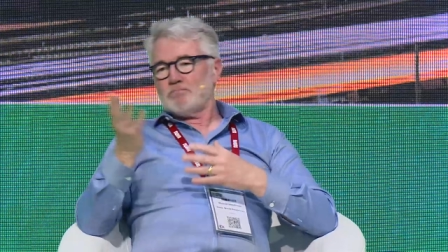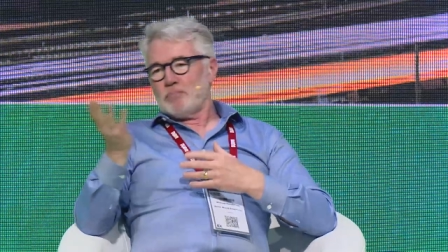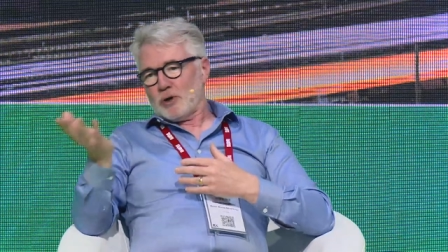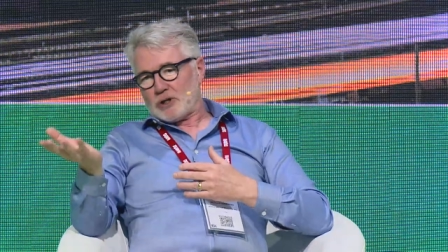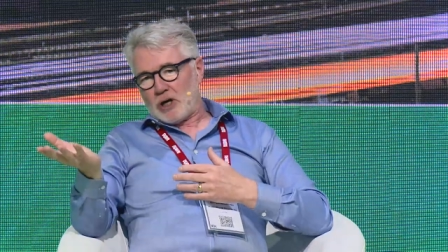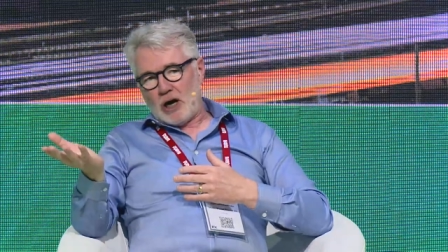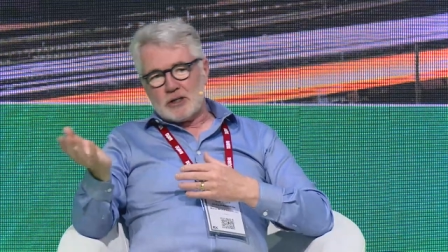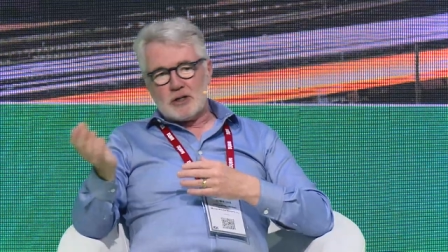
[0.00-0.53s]

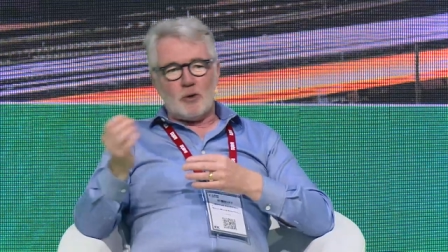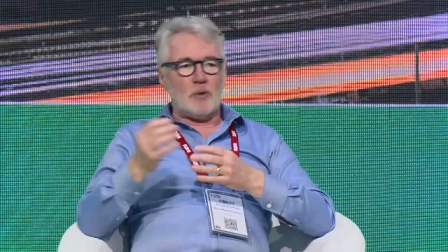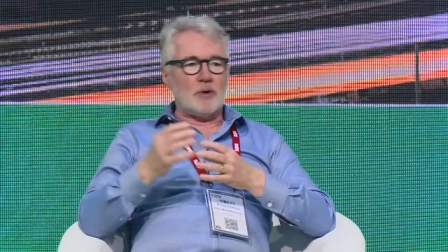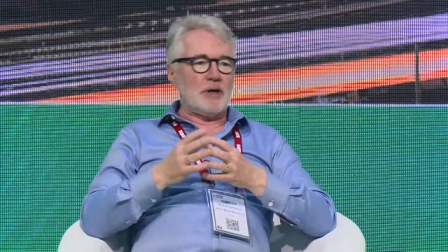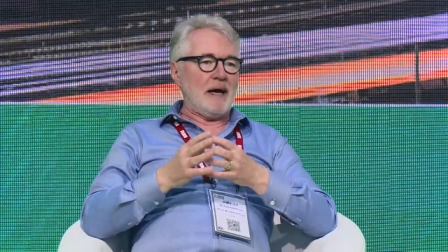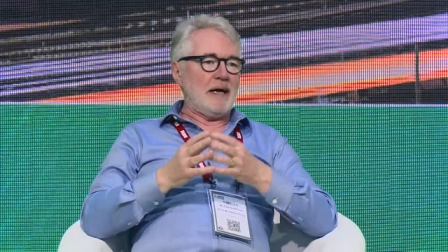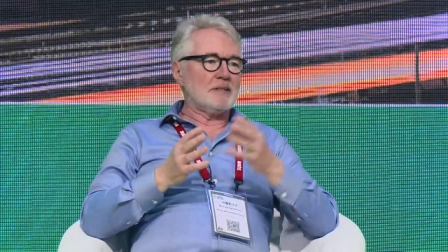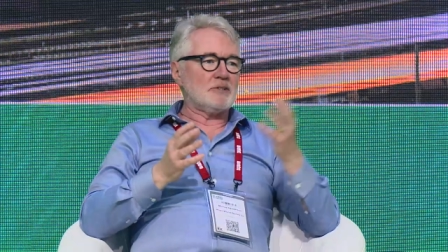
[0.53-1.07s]
put Concorde
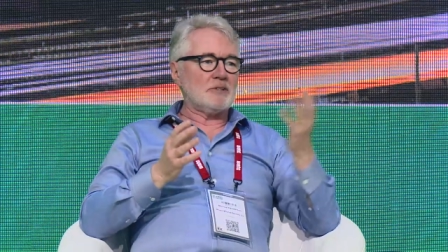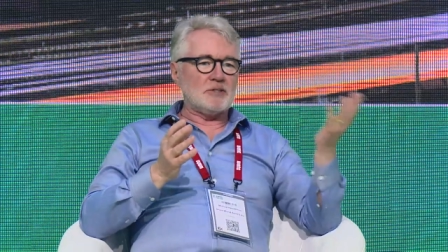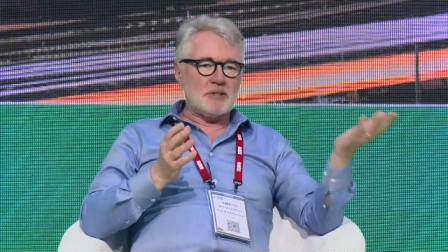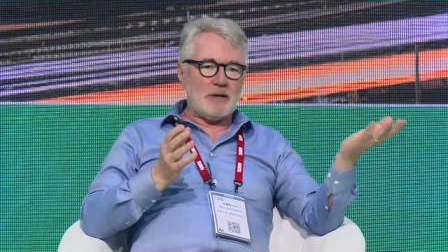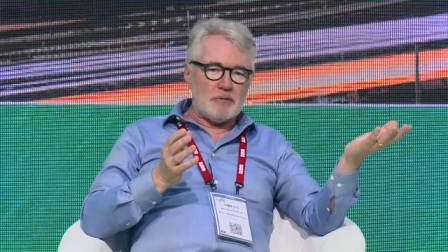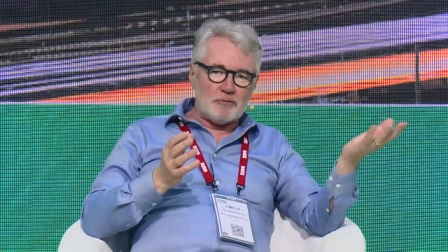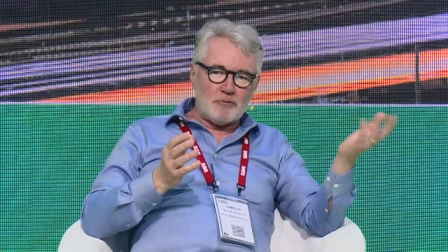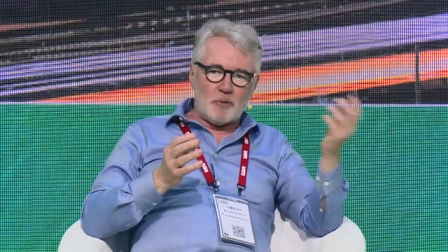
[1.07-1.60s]
against the
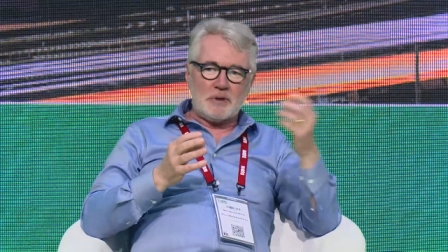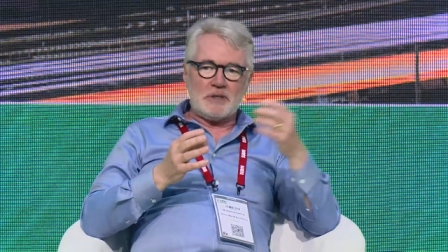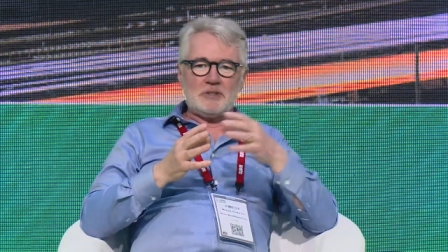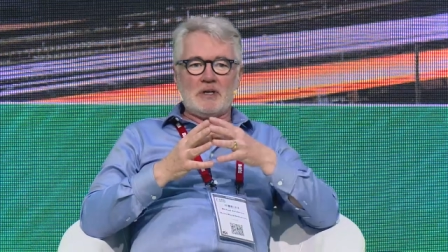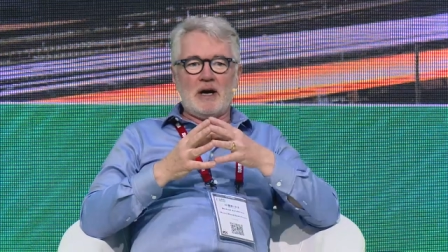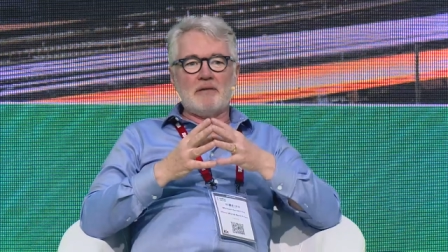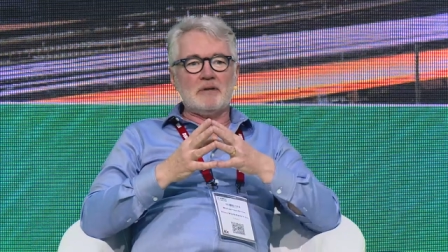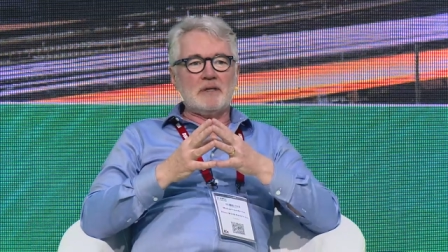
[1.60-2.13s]
seven
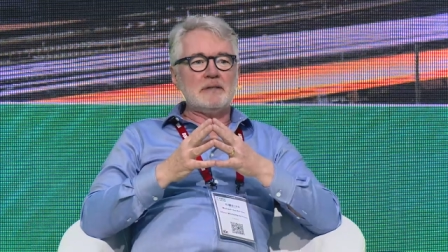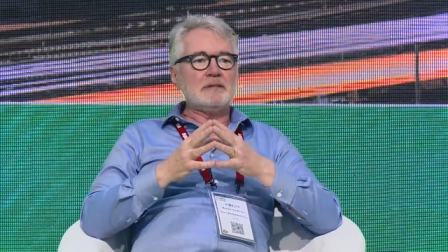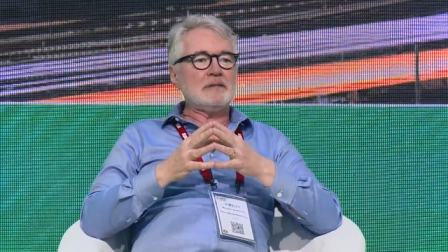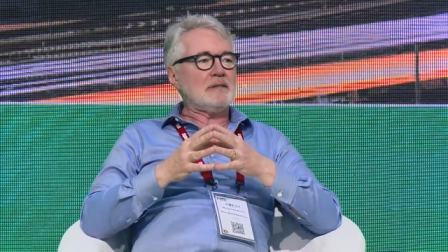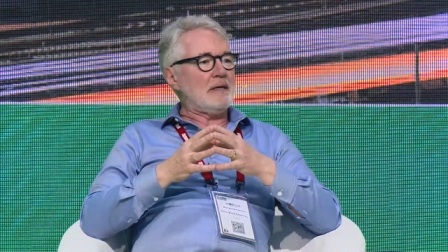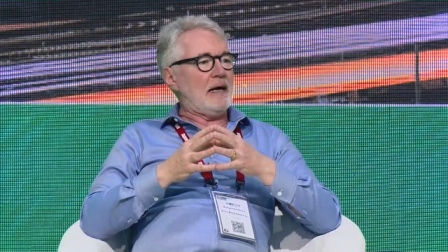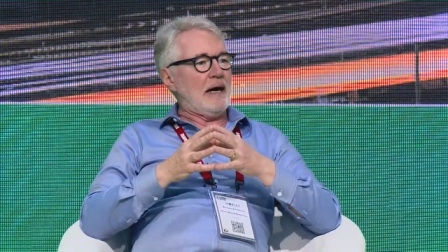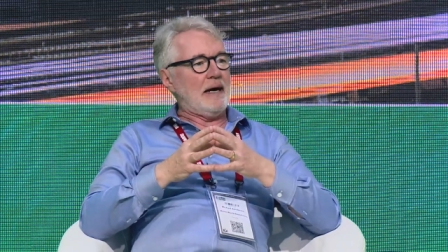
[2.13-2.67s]
forty-seven
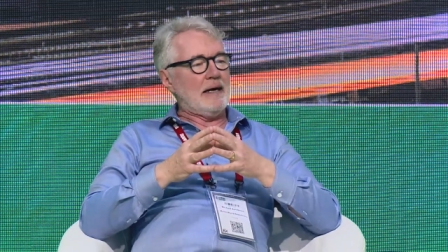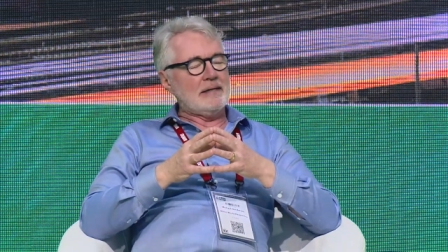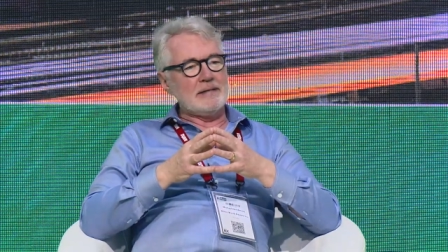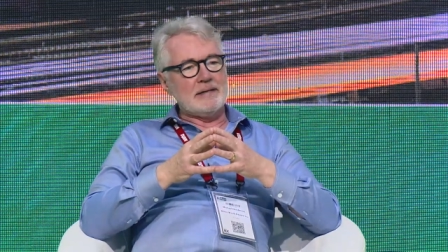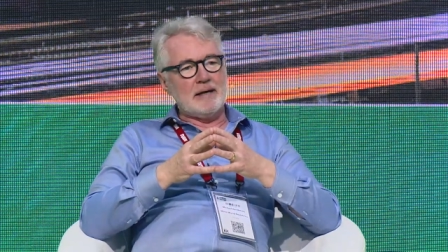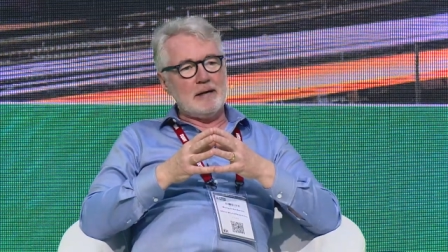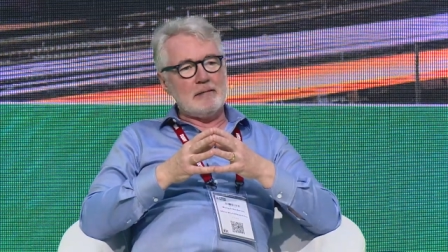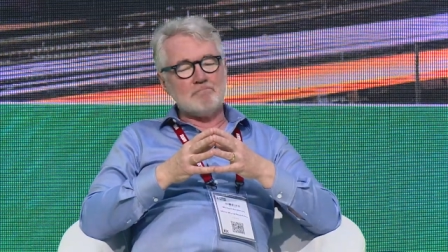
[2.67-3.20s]

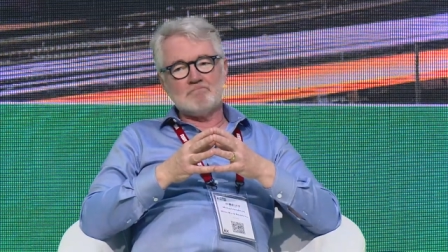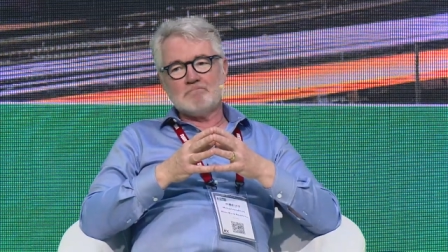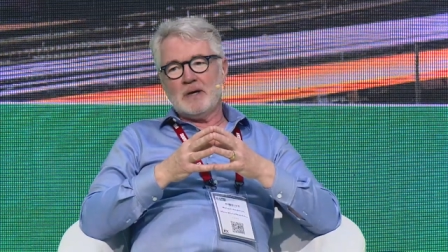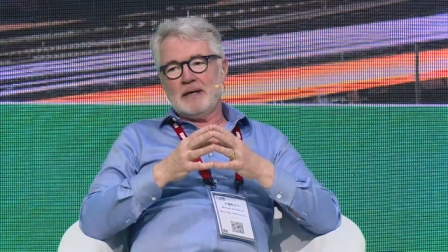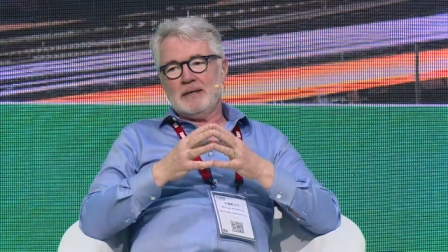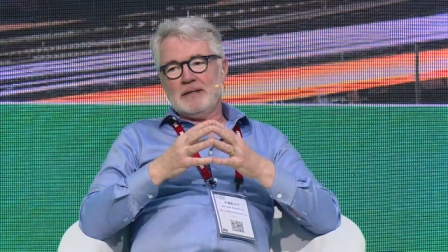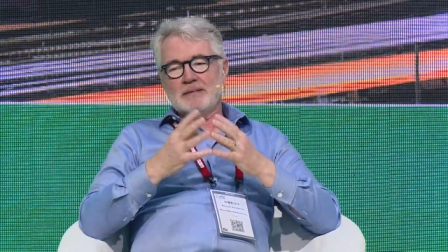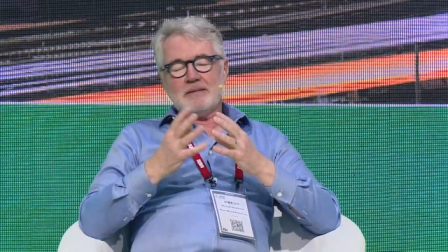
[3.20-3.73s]
and um,
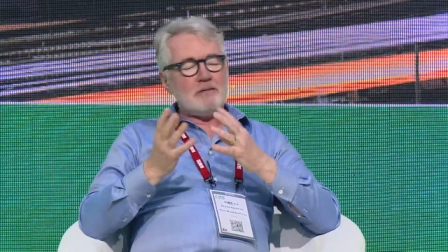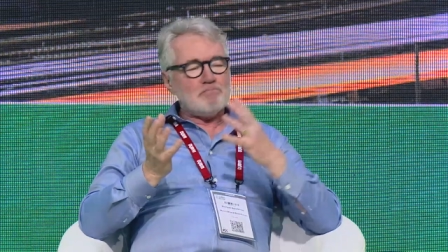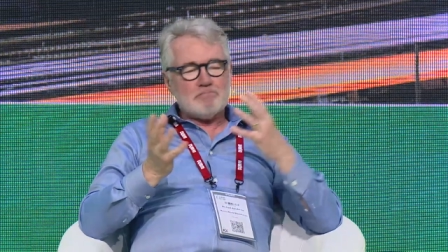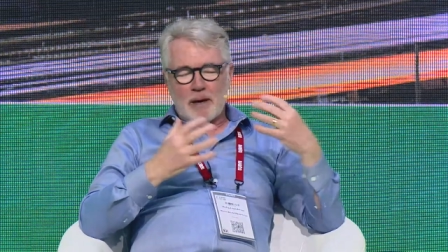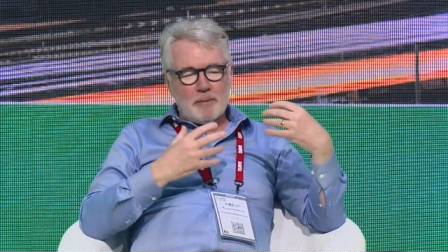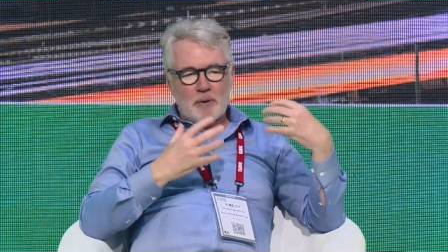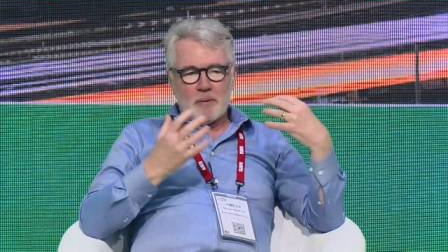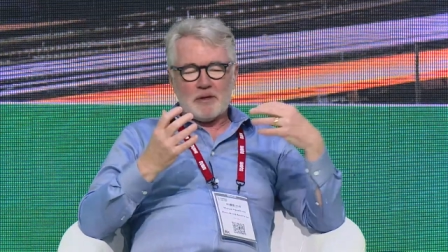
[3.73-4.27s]

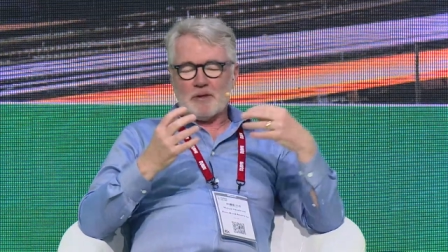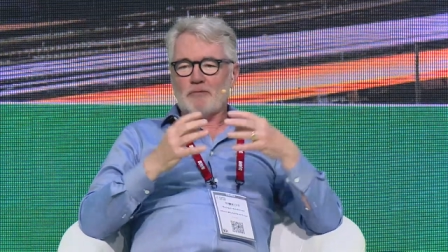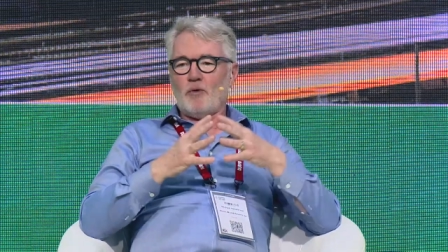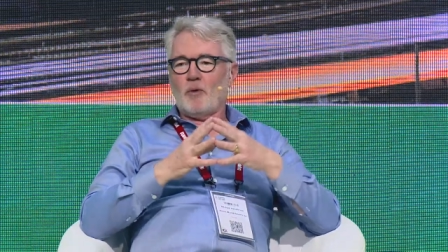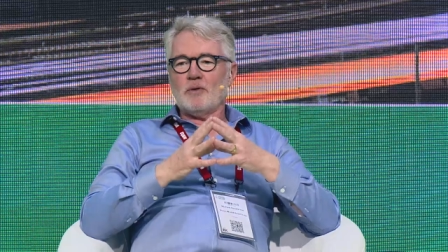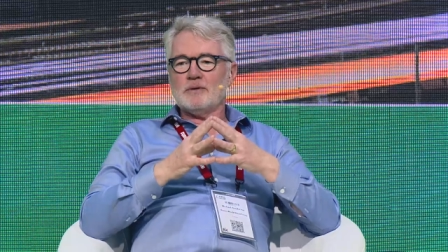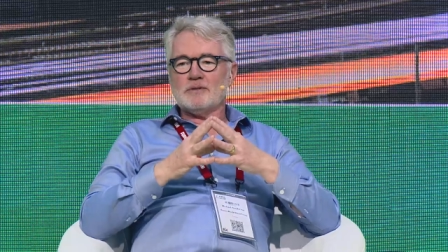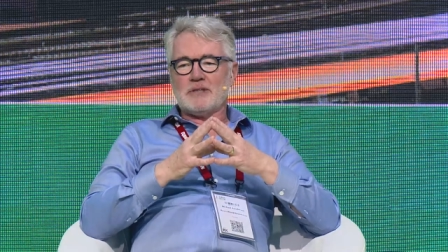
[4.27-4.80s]
maybe we're
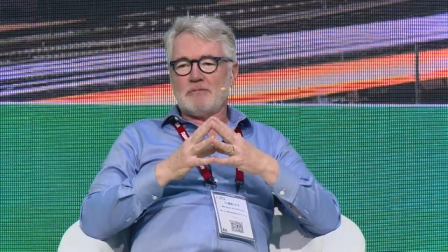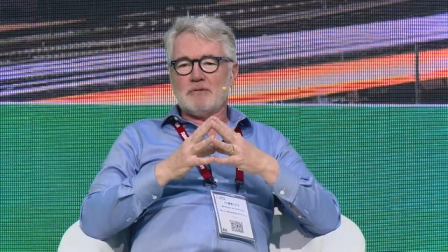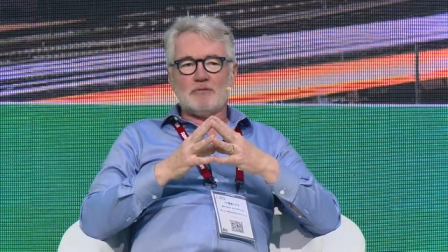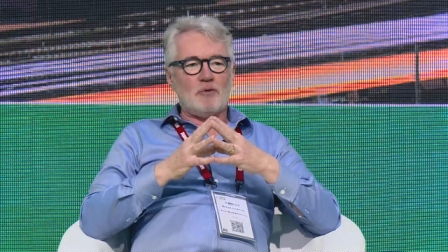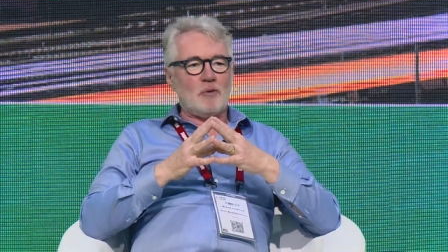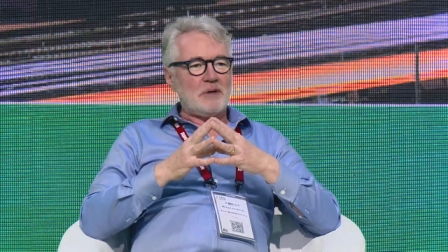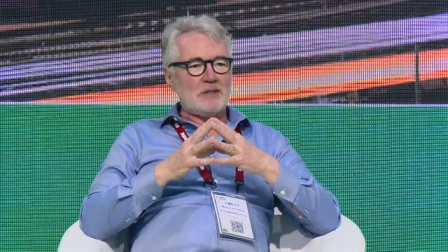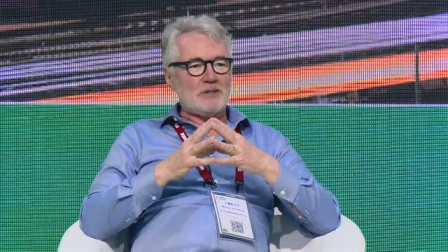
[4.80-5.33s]
the seven
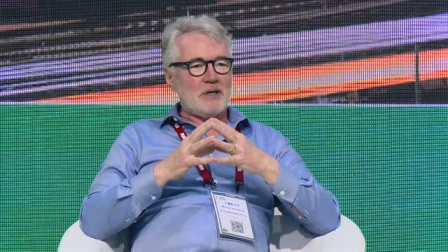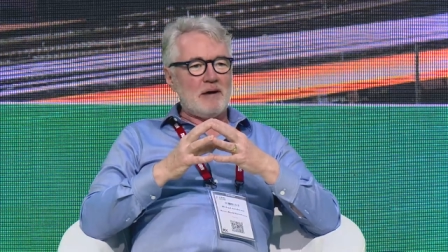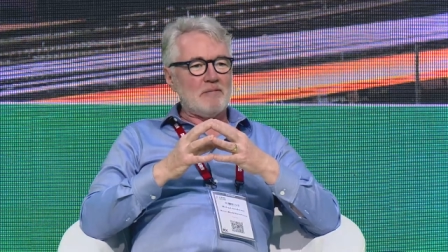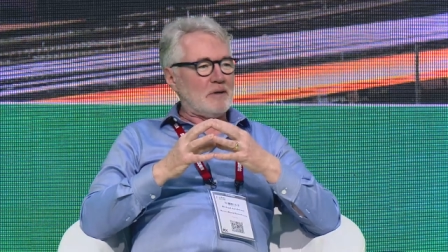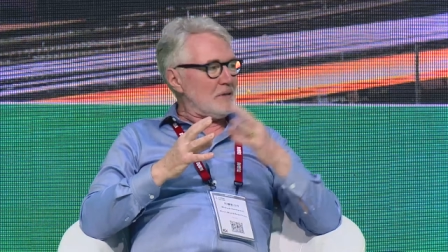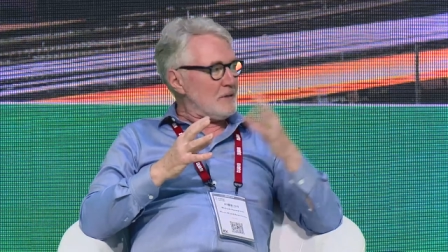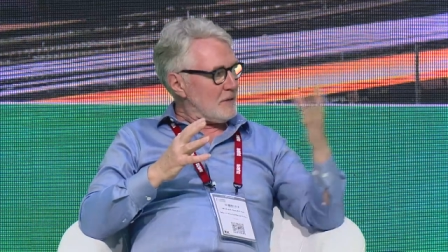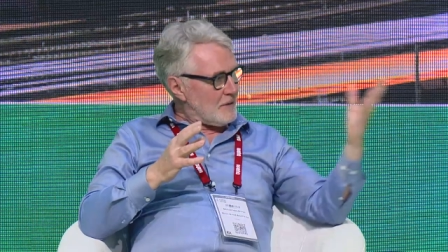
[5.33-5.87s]

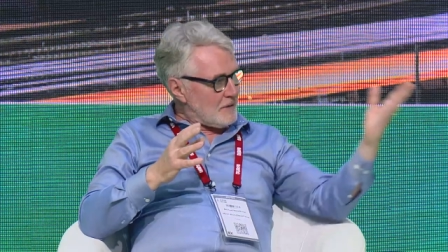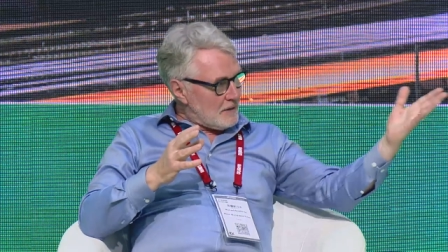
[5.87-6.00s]
forty-seven.